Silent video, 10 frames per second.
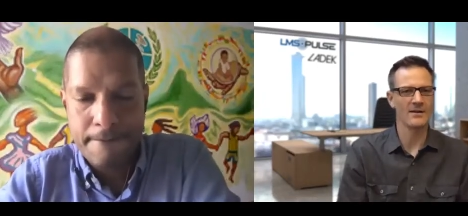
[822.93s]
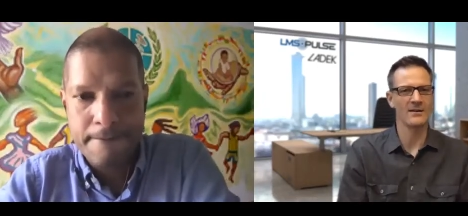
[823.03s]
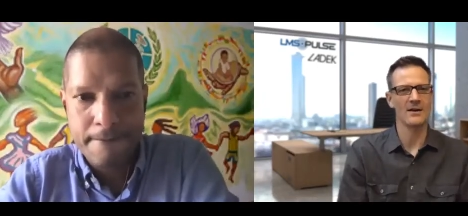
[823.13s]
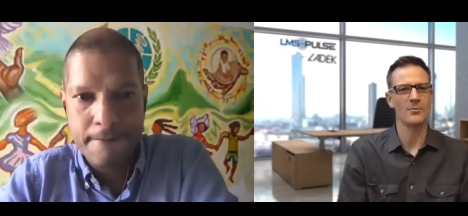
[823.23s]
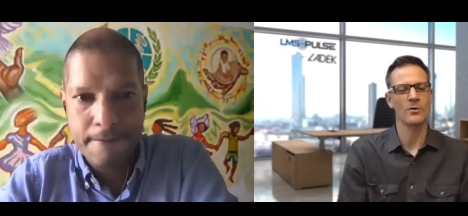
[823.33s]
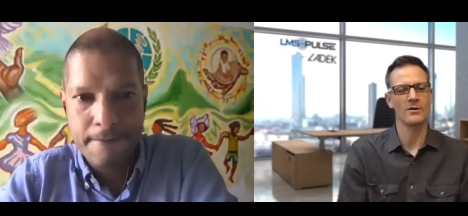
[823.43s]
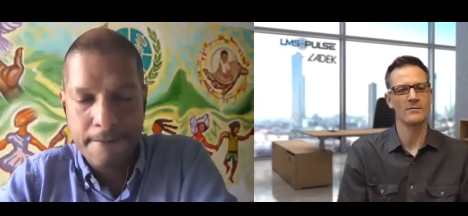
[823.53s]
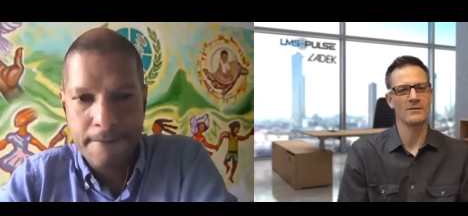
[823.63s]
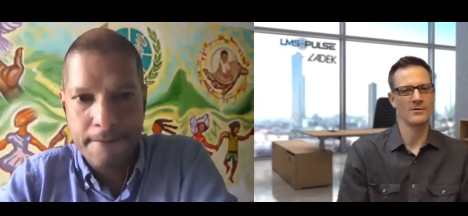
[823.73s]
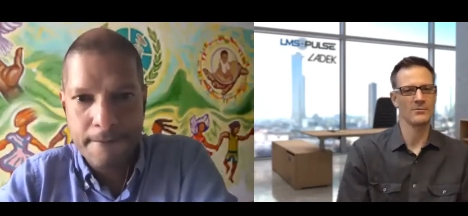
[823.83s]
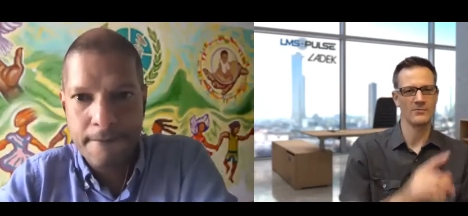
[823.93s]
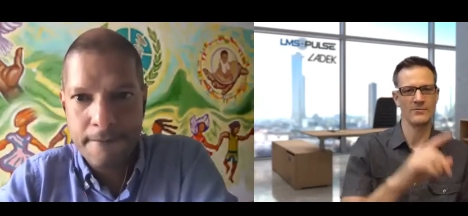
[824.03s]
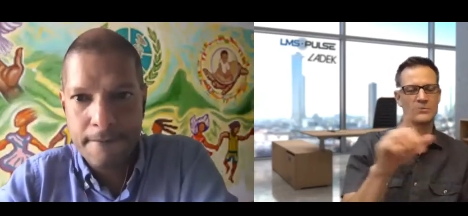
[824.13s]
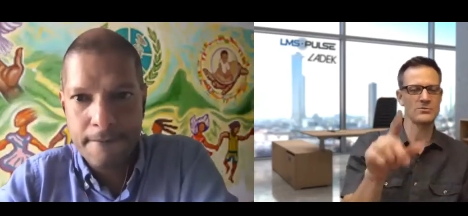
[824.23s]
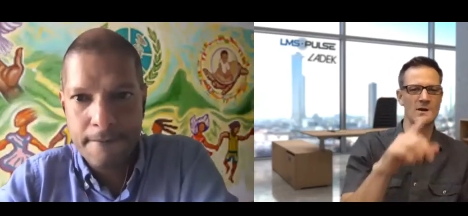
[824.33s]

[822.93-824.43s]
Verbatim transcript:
Speaker 1: and I want you know finish. I